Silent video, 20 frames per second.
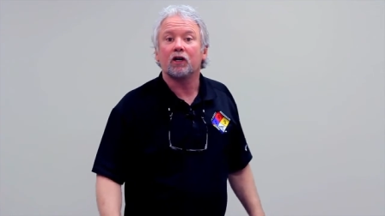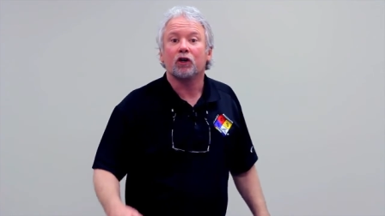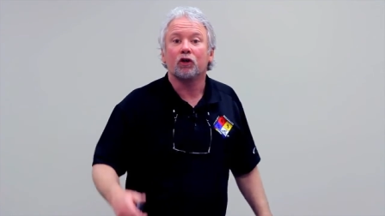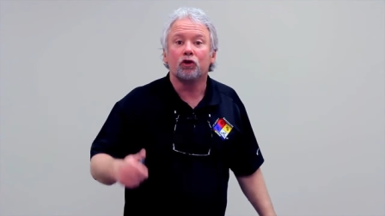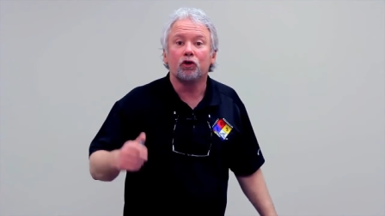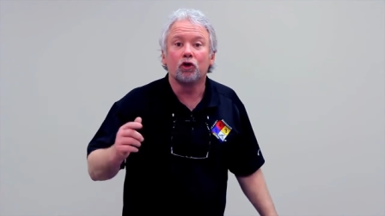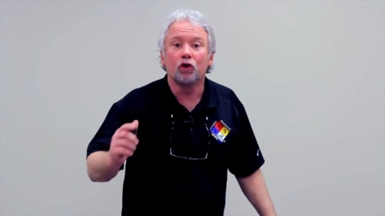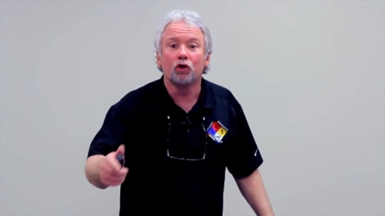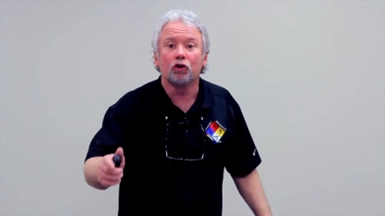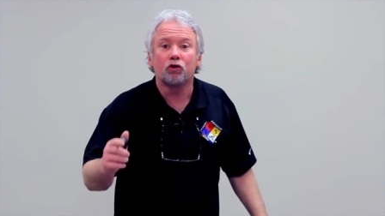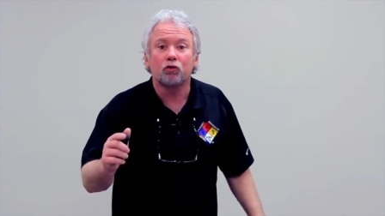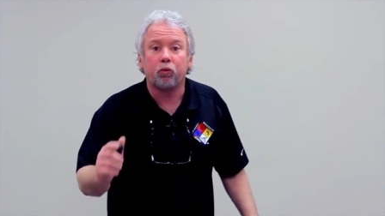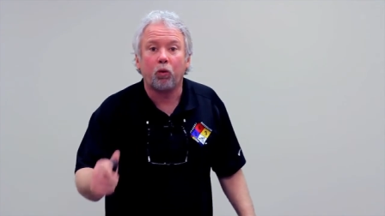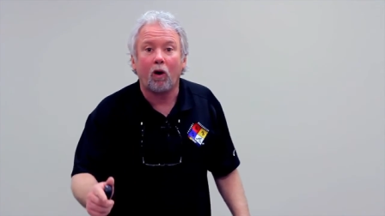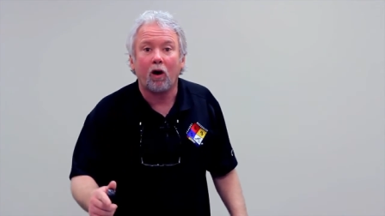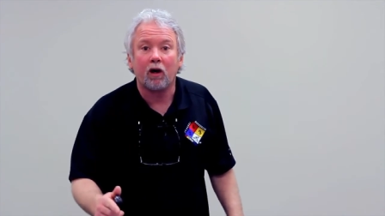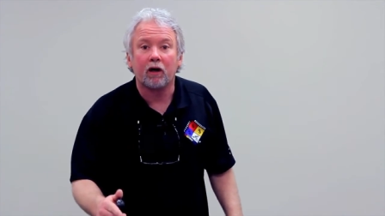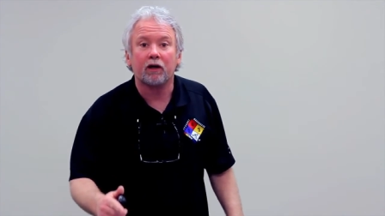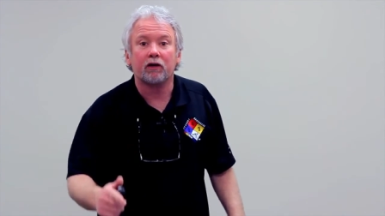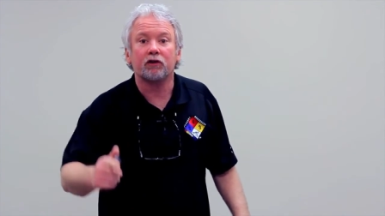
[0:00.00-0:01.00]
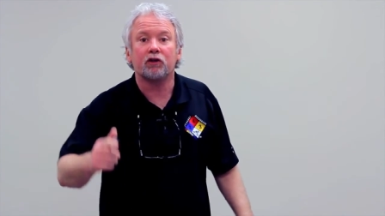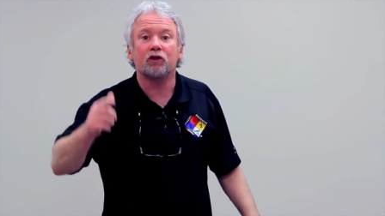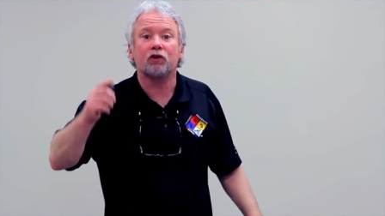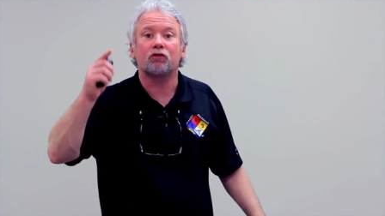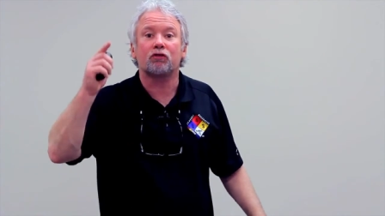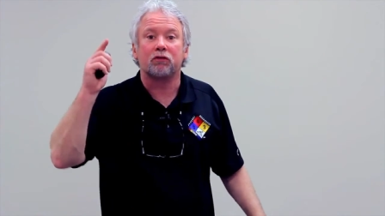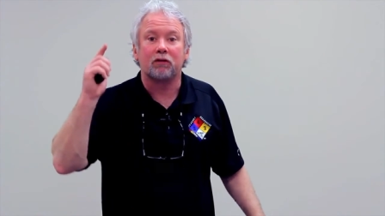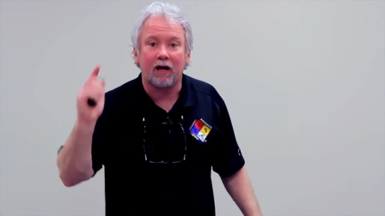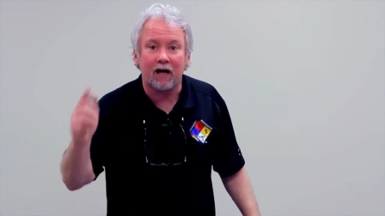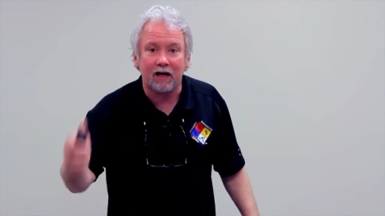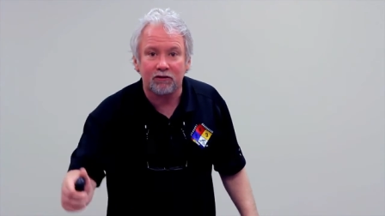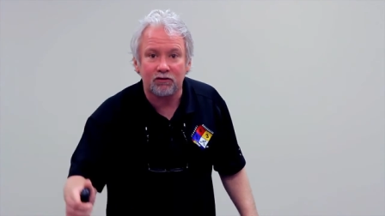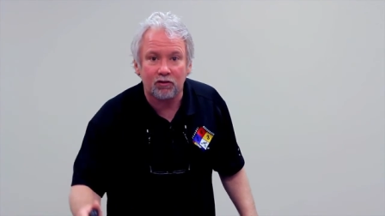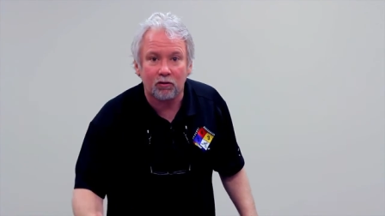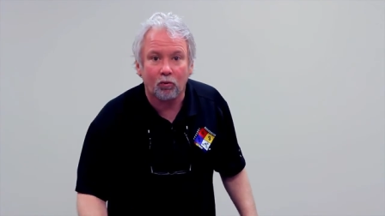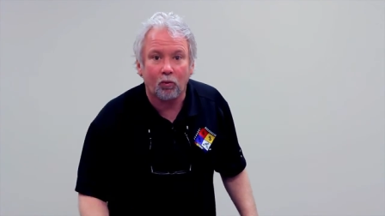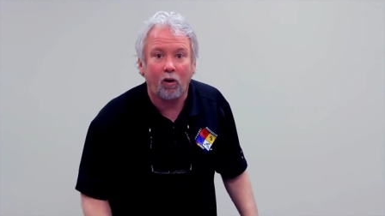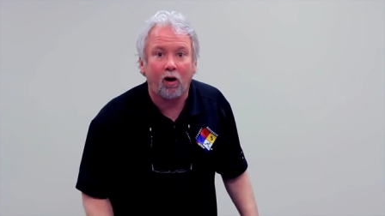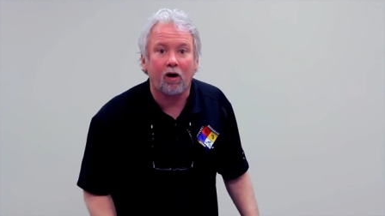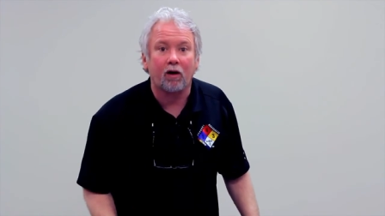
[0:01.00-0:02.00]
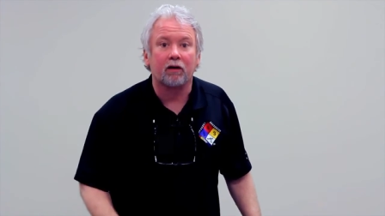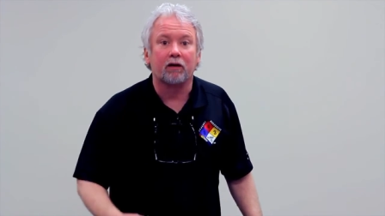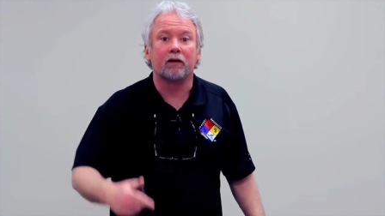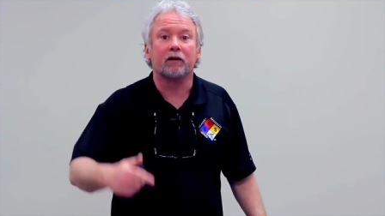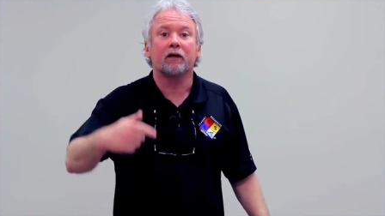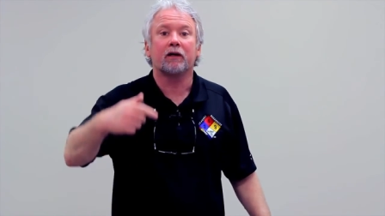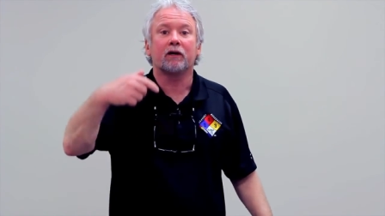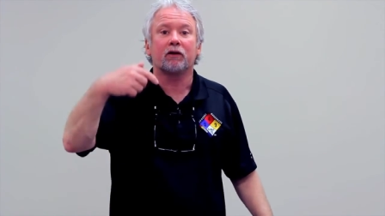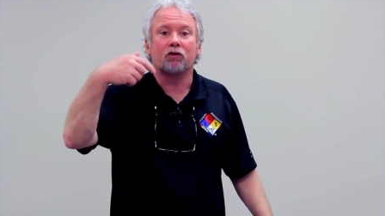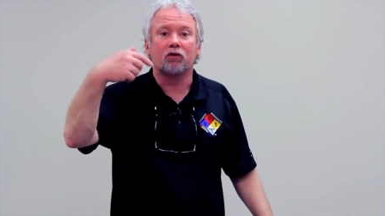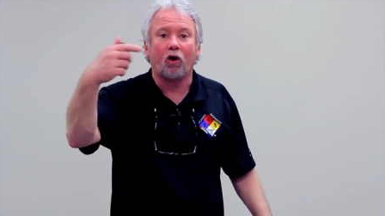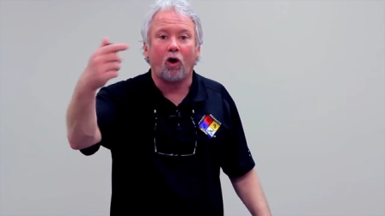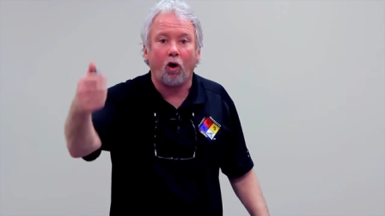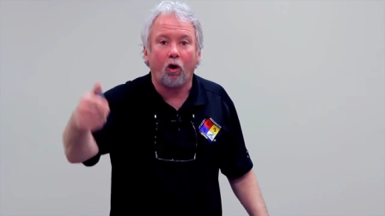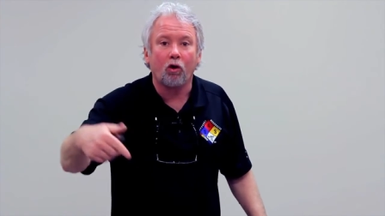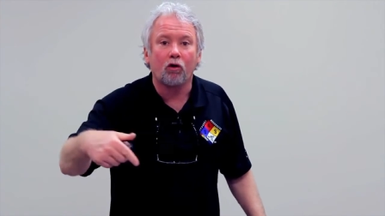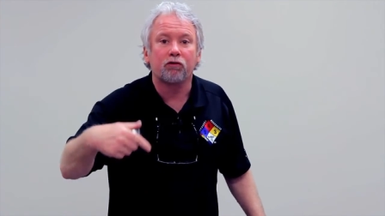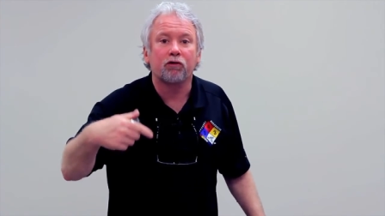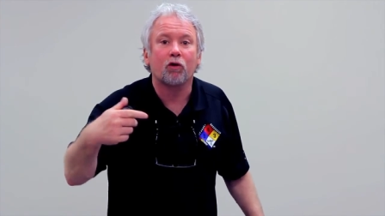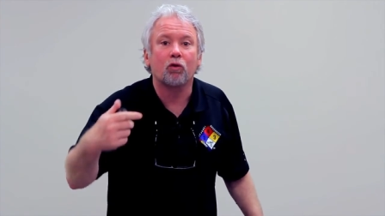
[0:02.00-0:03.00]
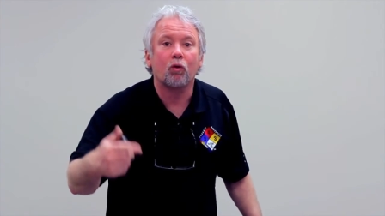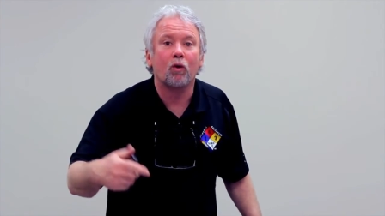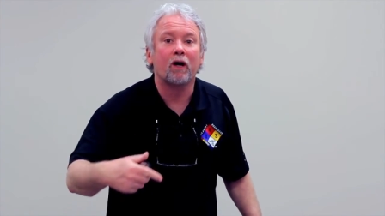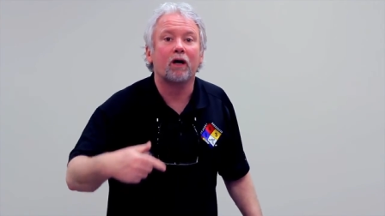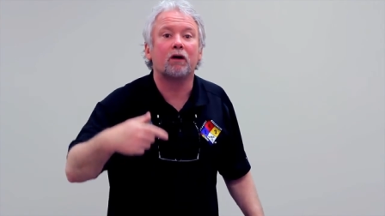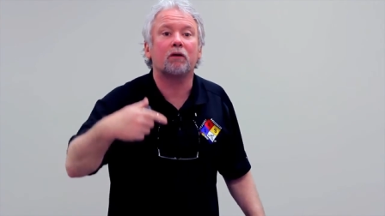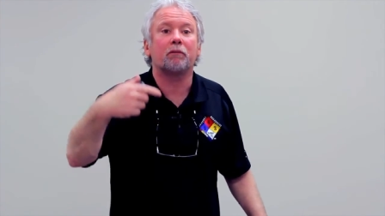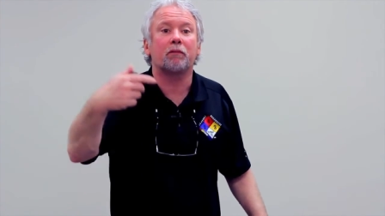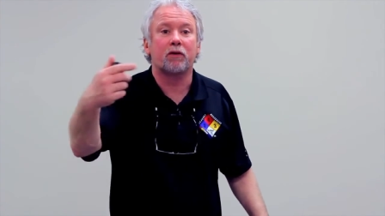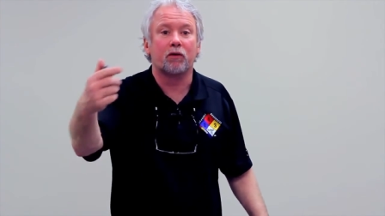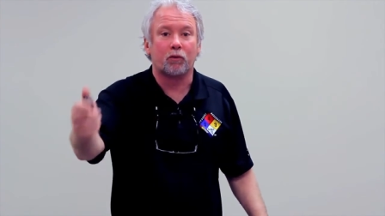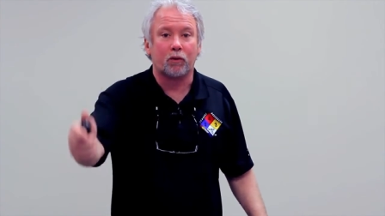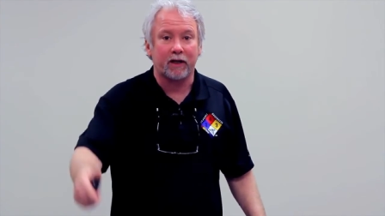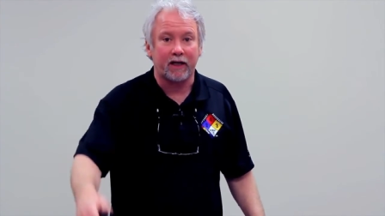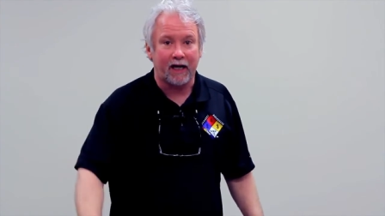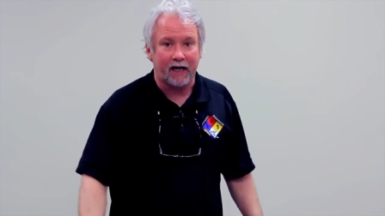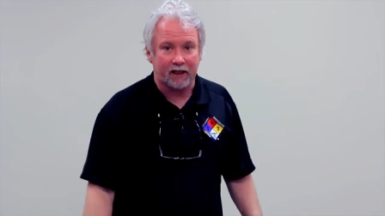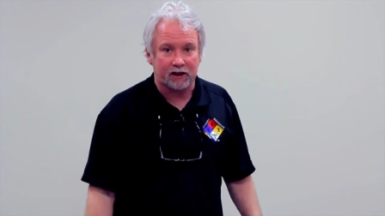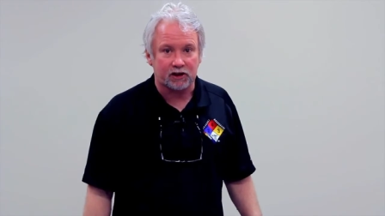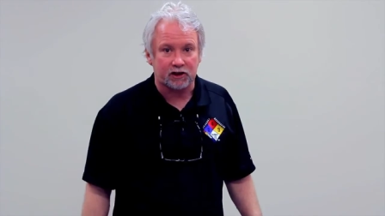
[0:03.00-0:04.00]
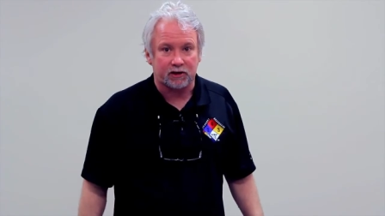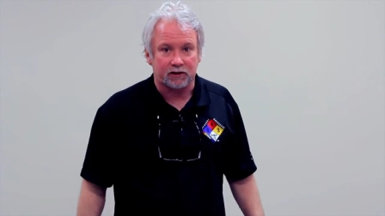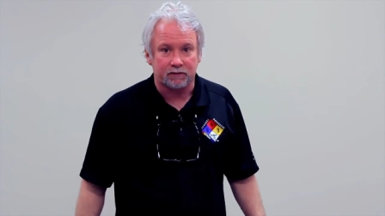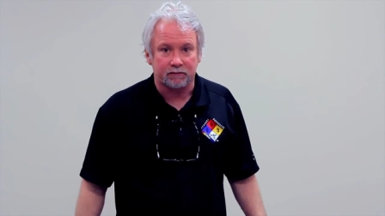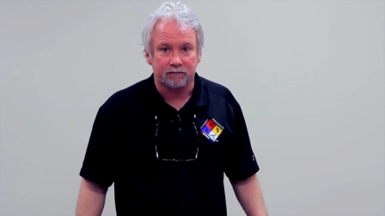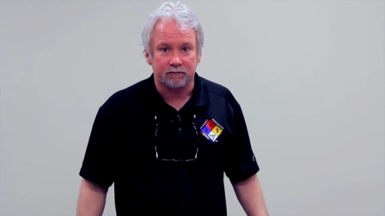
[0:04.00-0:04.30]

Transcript: Use water, use lots of water to overwhelm the reaction.